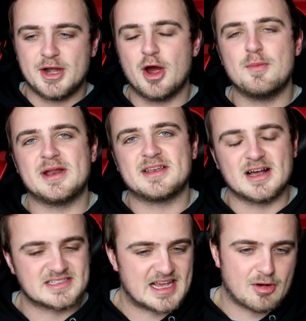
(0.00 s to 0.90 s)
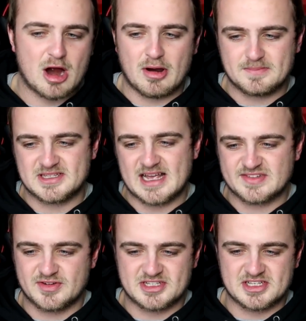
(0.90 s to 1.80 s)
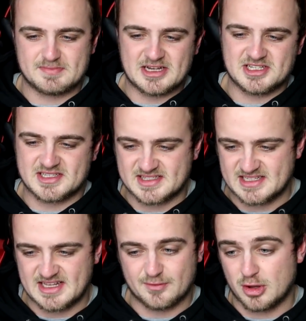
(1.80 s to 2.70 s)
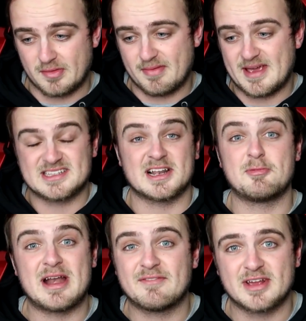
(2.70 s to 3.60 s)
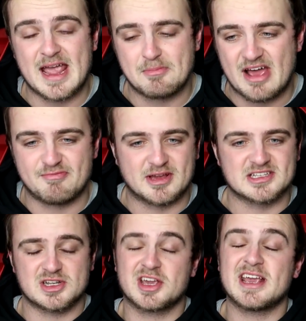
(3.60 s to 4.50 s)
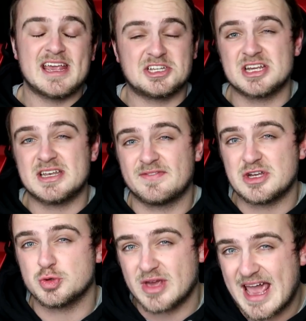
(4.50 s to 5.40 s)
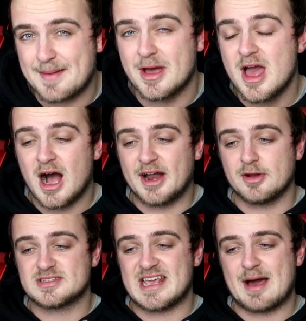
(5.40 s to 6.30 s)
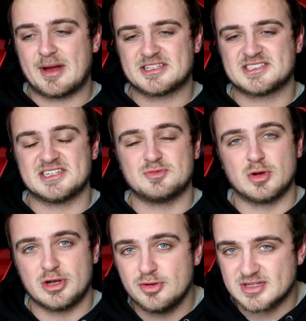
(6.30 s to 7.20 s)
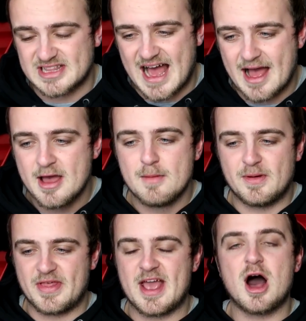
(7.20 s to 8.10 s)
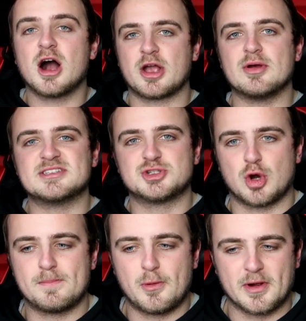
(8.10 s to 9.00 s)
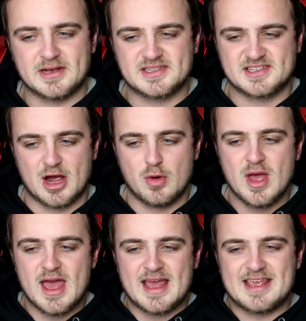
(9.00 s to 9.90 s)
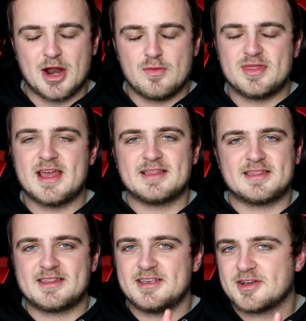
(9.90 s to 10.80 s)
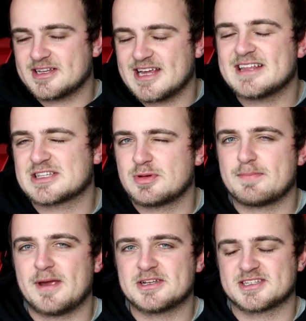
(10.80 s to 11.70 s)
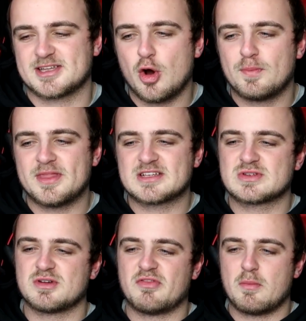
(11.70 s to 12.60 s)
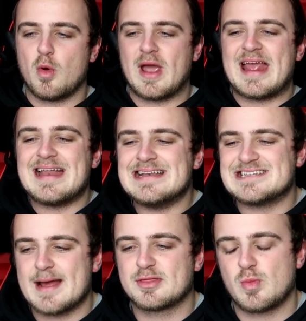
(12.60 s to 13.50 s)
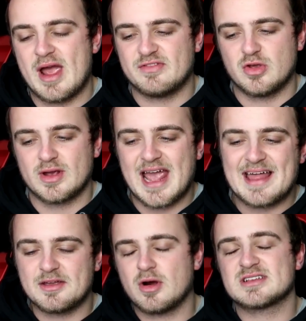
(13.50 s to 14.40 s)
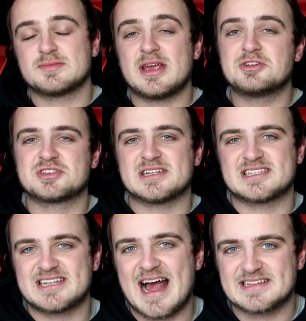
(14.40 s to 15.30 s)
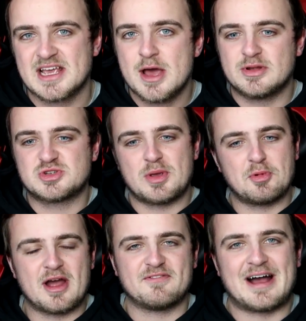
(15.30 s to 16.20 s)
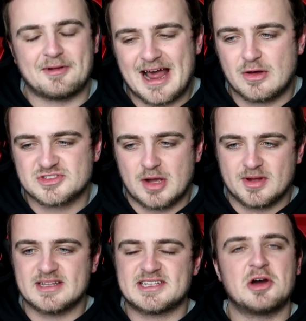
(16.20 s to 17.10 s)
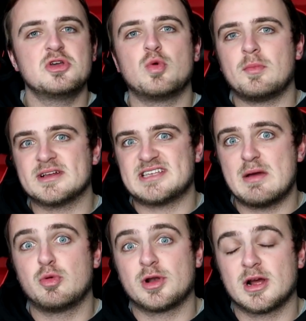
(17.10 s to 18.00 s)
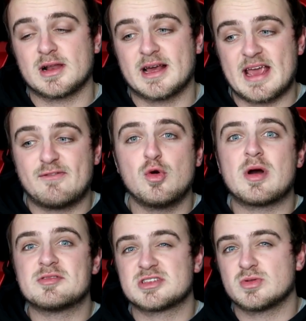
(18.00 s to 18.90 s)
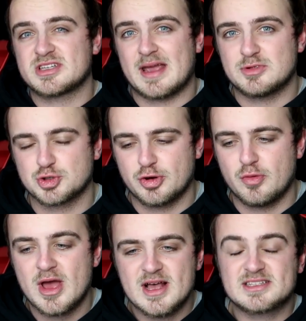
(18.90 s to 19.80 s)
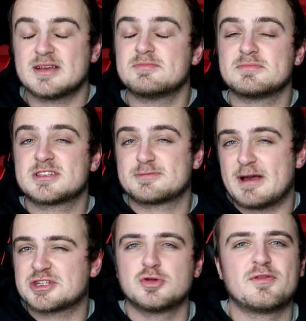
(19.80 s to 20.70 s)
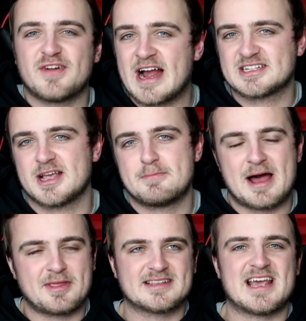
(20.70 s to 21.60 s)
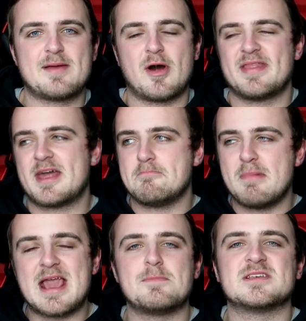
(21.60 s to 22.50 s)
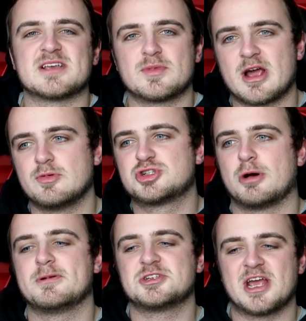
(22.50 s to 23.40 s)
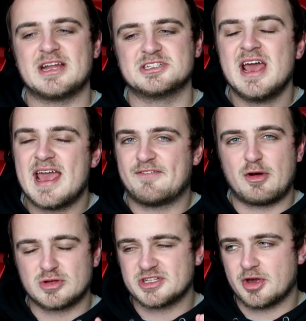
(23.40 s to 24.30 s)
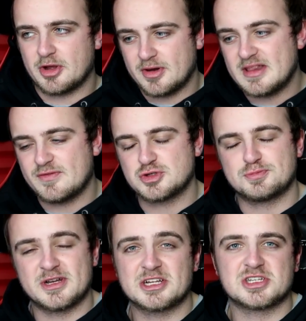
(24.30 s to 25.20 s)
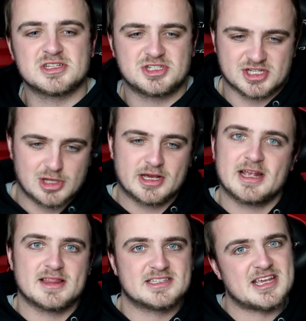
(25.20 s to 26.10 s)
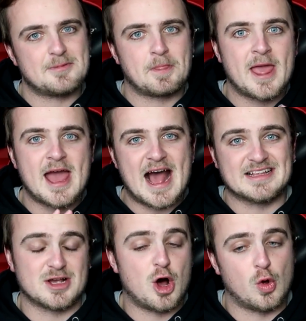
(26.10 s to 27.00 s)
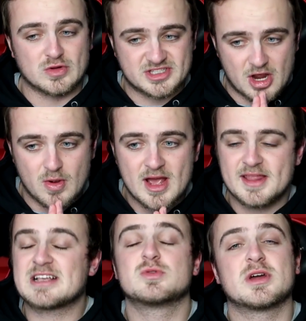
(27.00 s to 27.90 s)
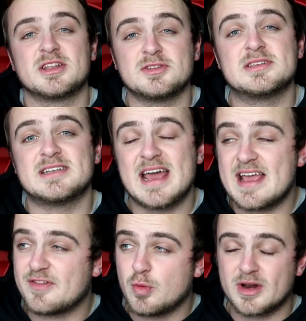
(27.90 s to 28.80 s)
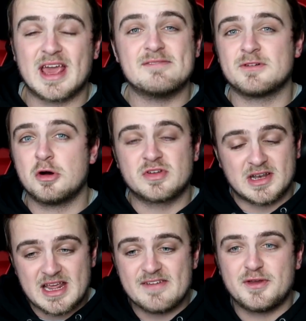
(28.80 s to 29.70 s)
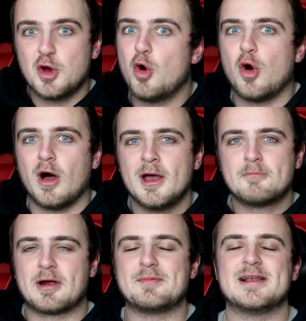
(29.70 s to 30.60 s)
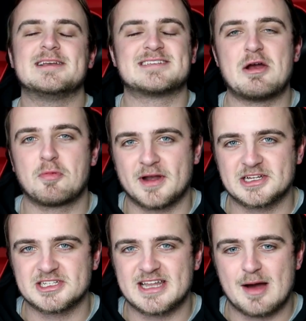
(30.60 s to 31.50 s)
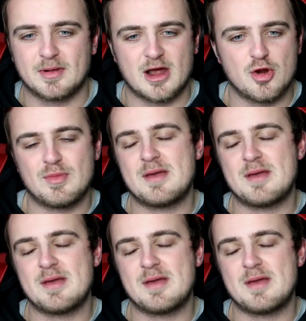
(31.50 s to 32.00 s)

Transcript: Nobody does. There are upsets. For instance, Manchester City, I've got them to basically win every game left, because looking at each individual game, I don't see how Manchester City will lose that, but they are going to drop points. So, you know, you could take this with a pinch of salt, but this was sort of a more in-depth way of doing it, and there are some interesting stats between what I found out. So I'm going to tell you what my table would look like if all my results came true, some special facts about that table, and then maybe something I would chop and change if I wasn't going on individual predictions, just looking at the team as a whole. So that's what we're going to do today. If you want to get involved, leave your Premier League table prediction down below.